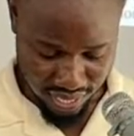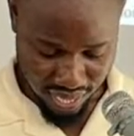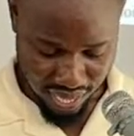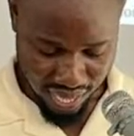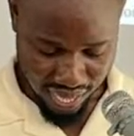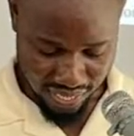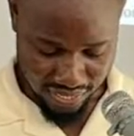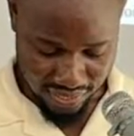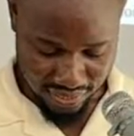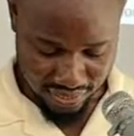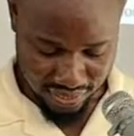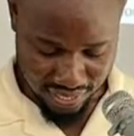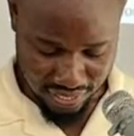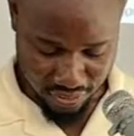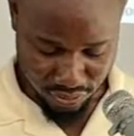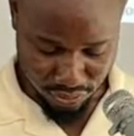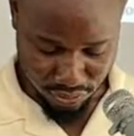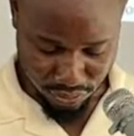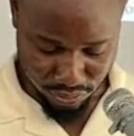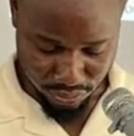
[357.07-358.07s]
I declare
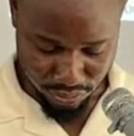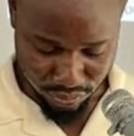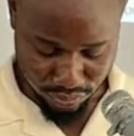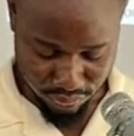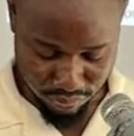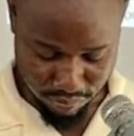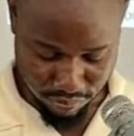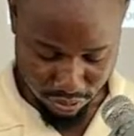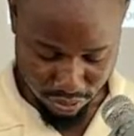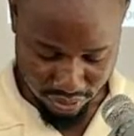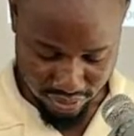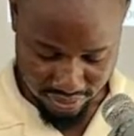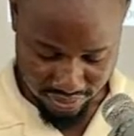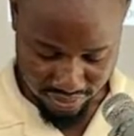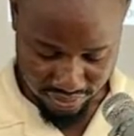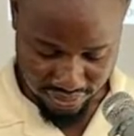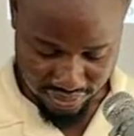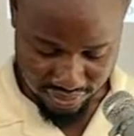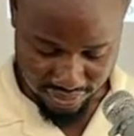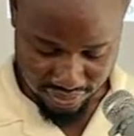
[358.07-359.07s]
to you, brothers
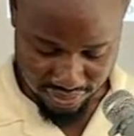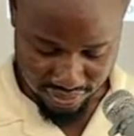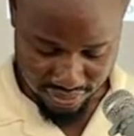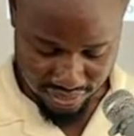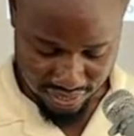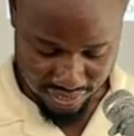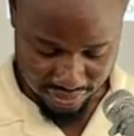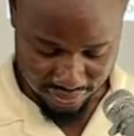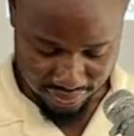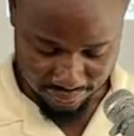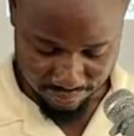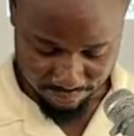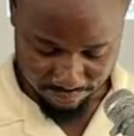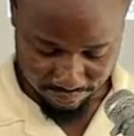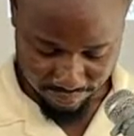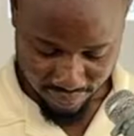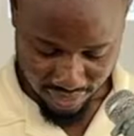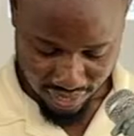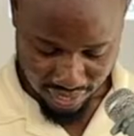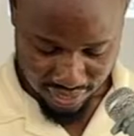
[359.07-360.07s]
and sisters,
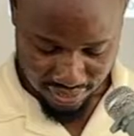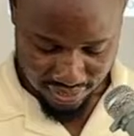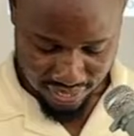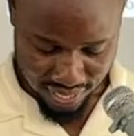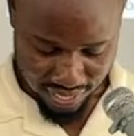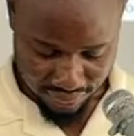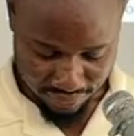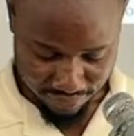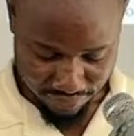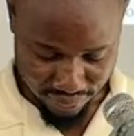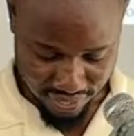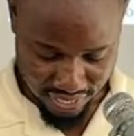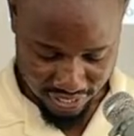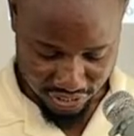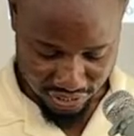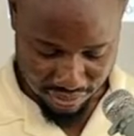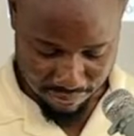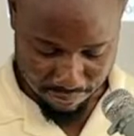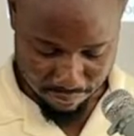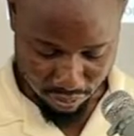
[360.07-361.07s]
that flesh
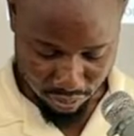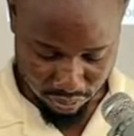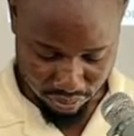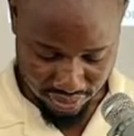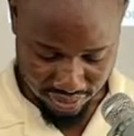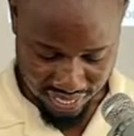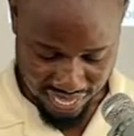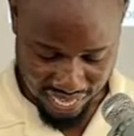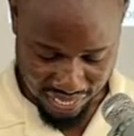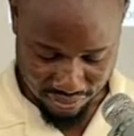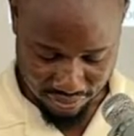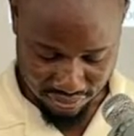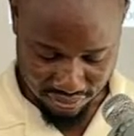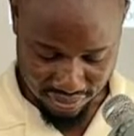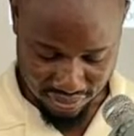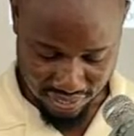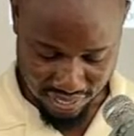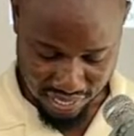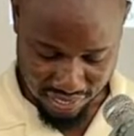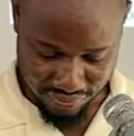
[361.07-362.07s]
and blood cannot
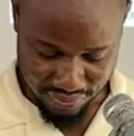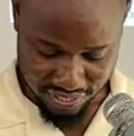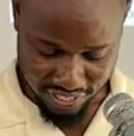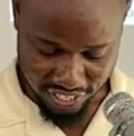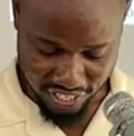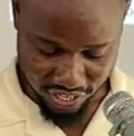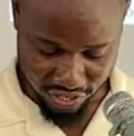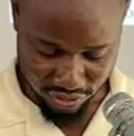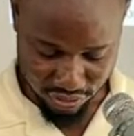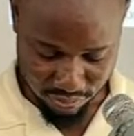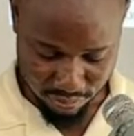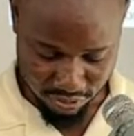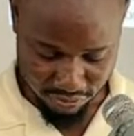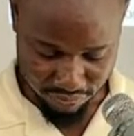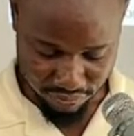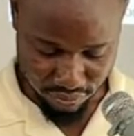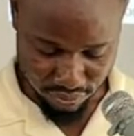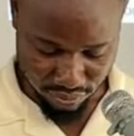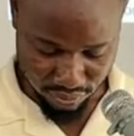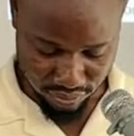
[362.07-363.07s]
inherit the kingdom of
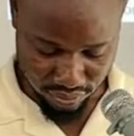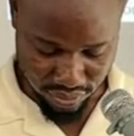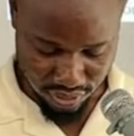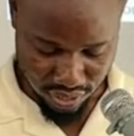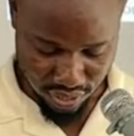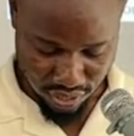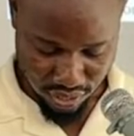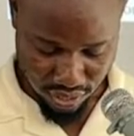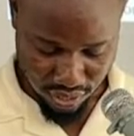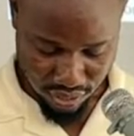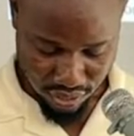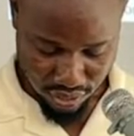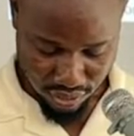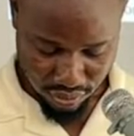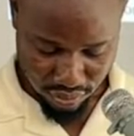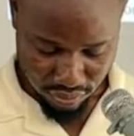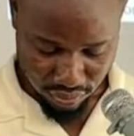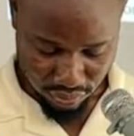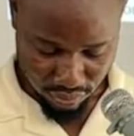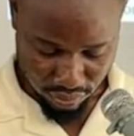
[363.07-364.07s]
God,
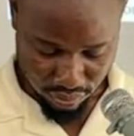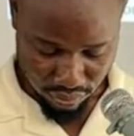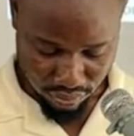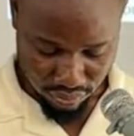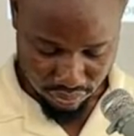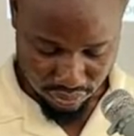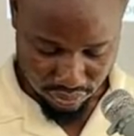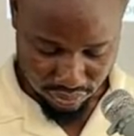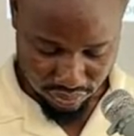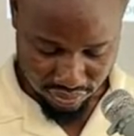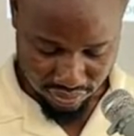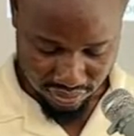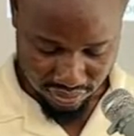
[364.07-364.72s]
nor does the